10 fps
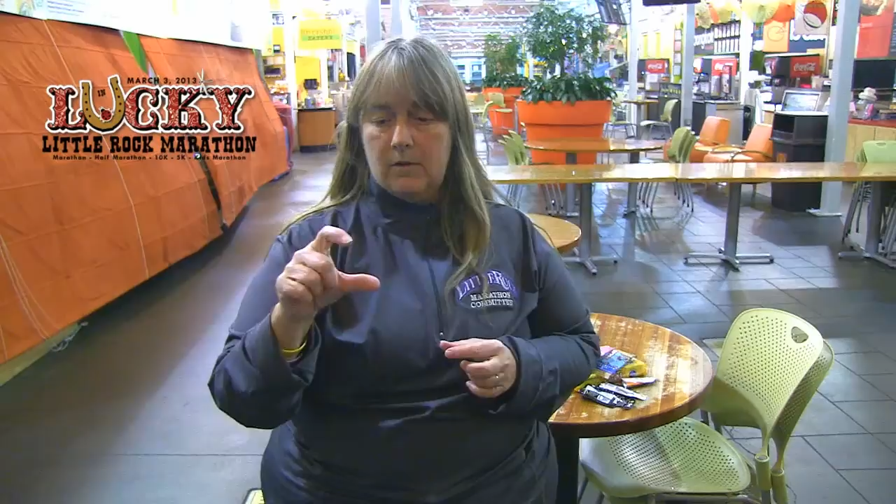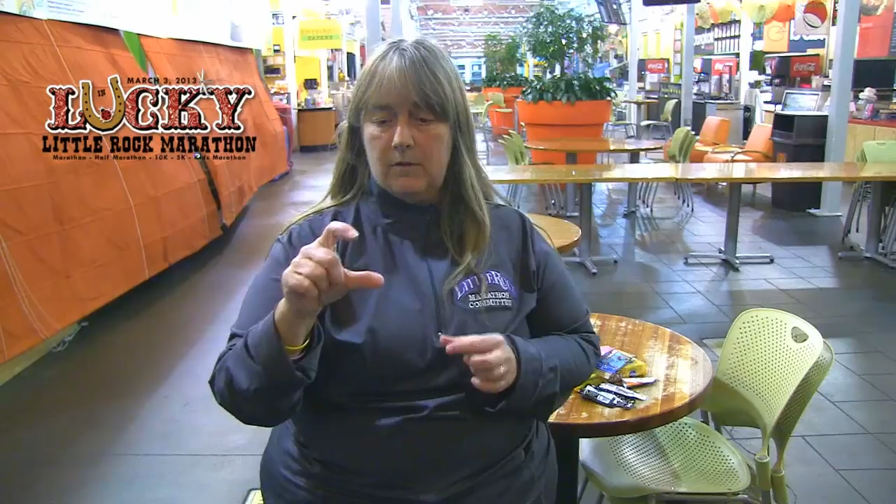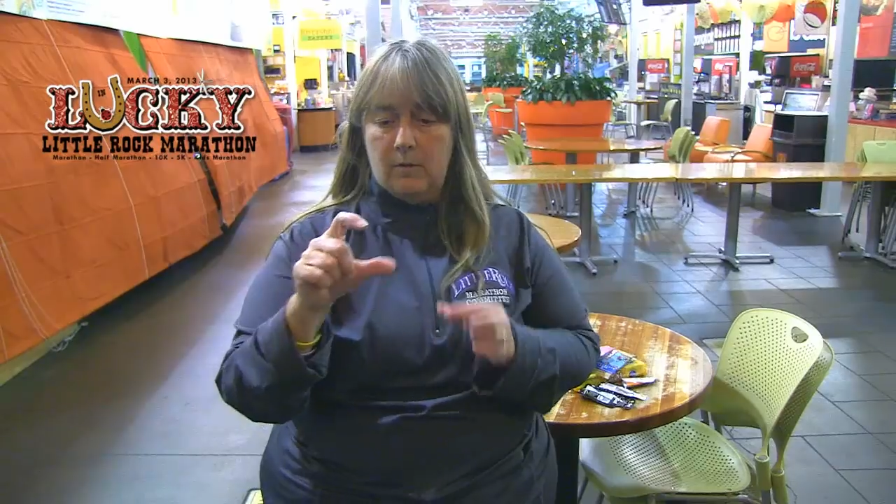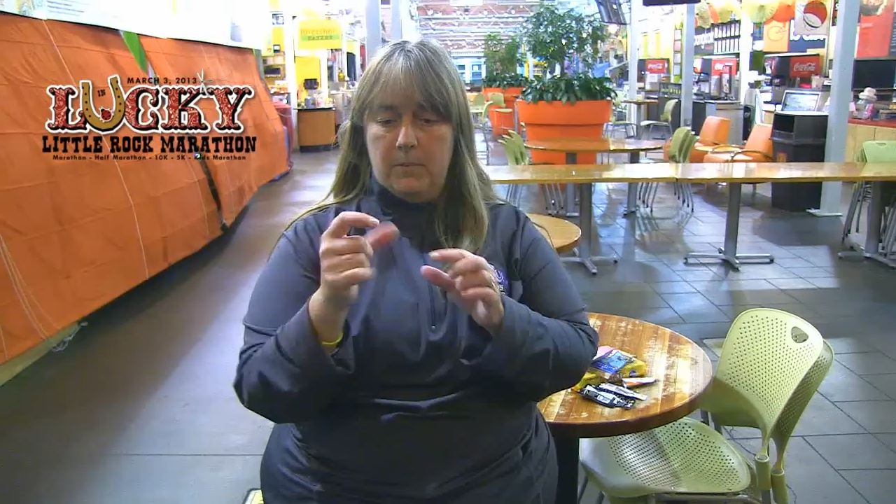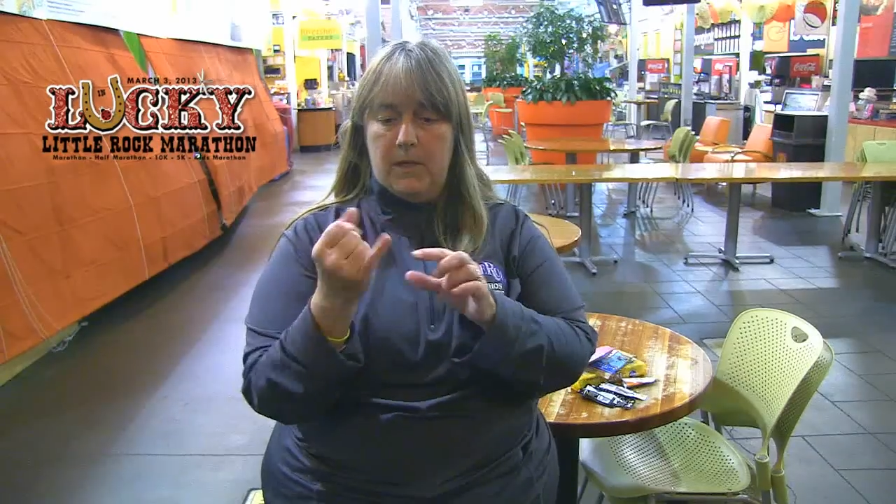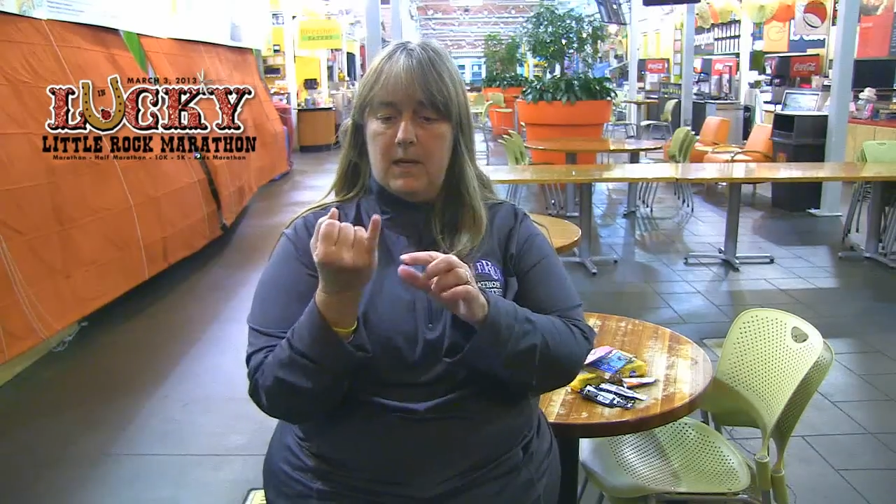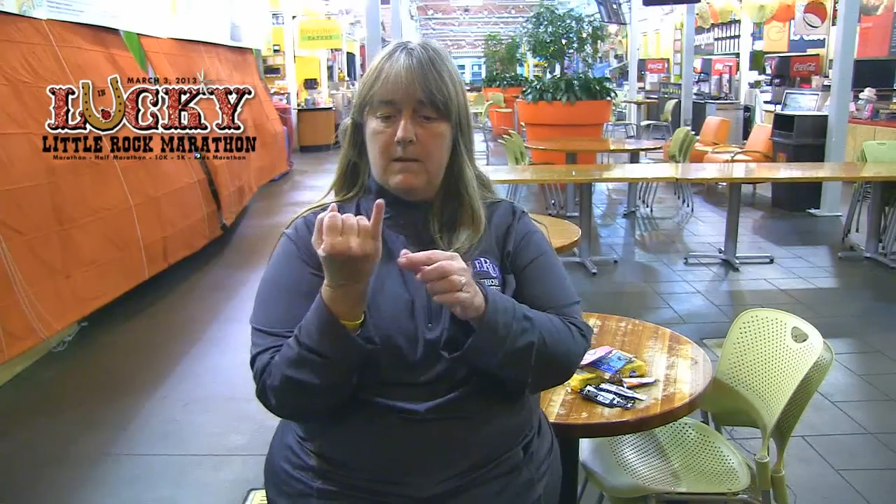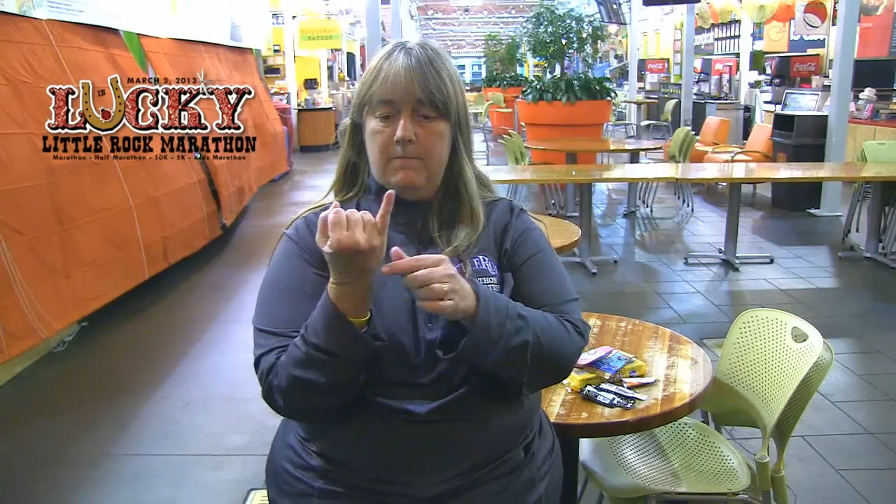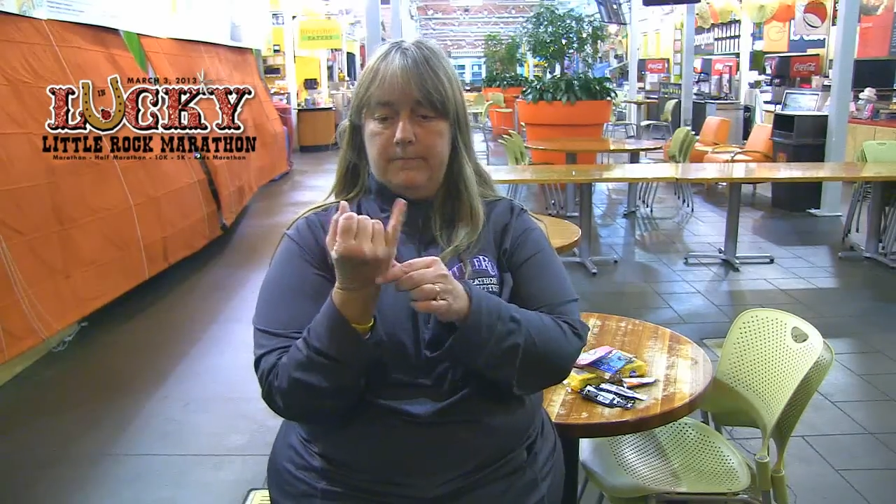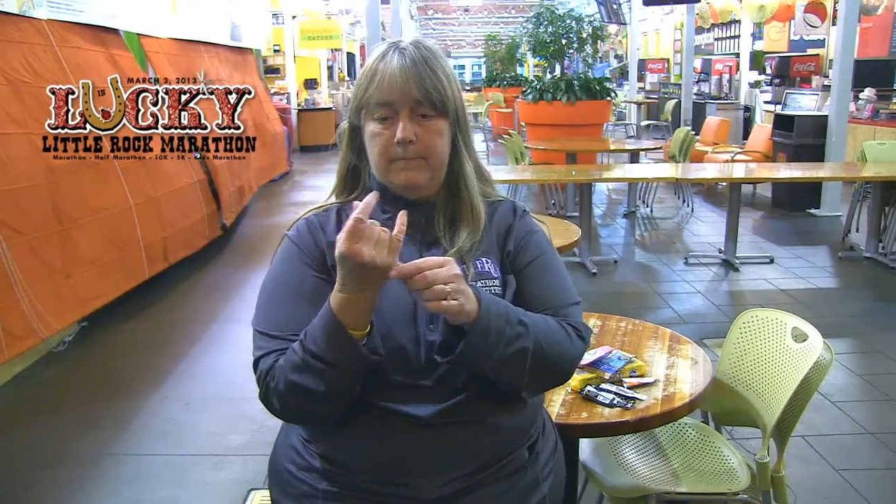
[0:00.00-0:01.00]
They're little
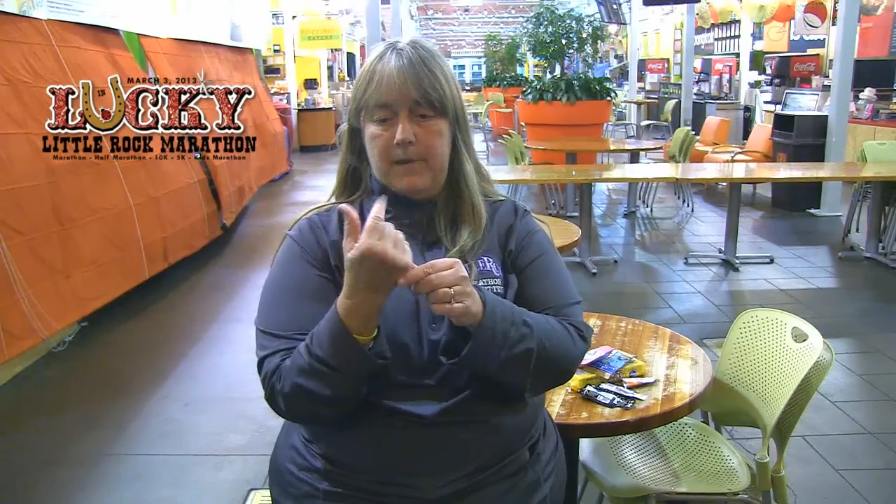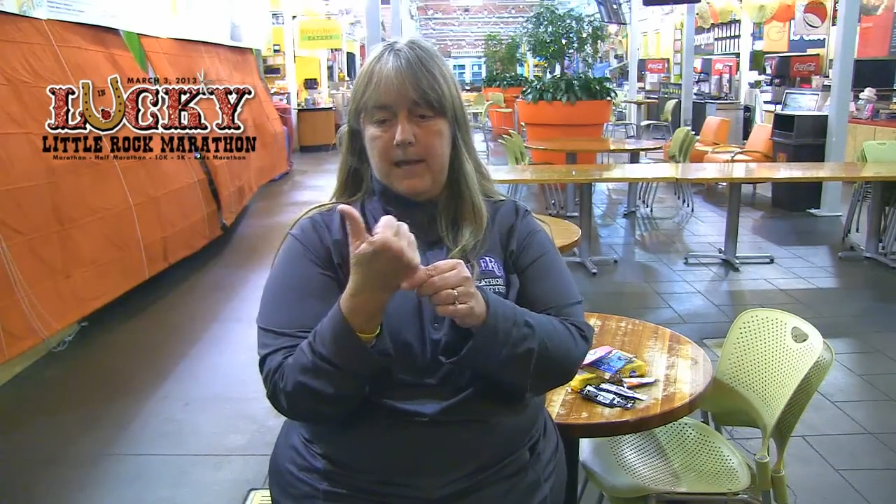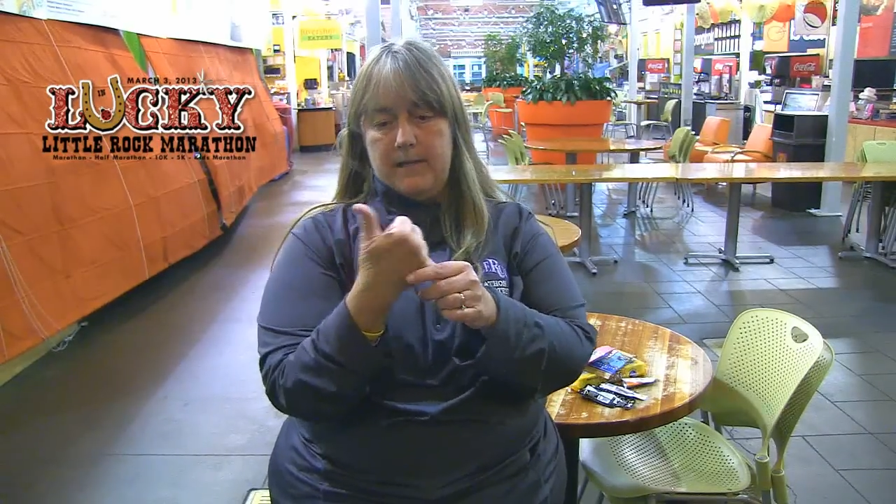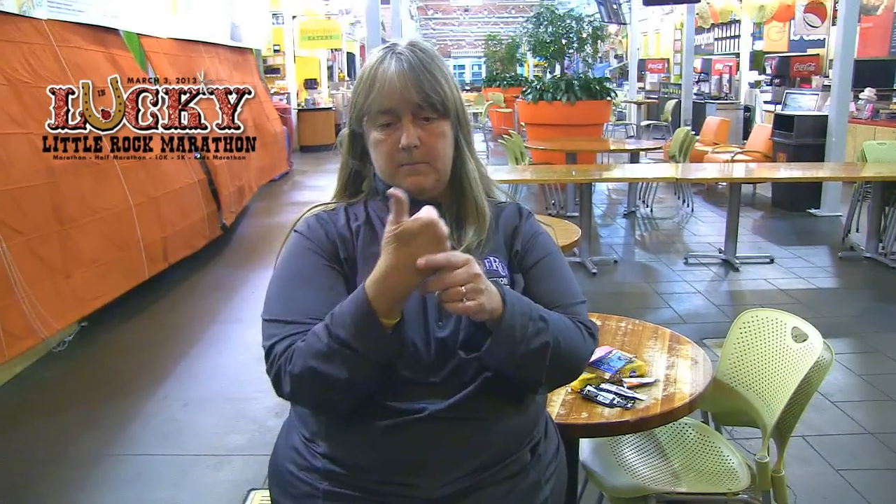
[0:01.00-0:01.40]
bitty, about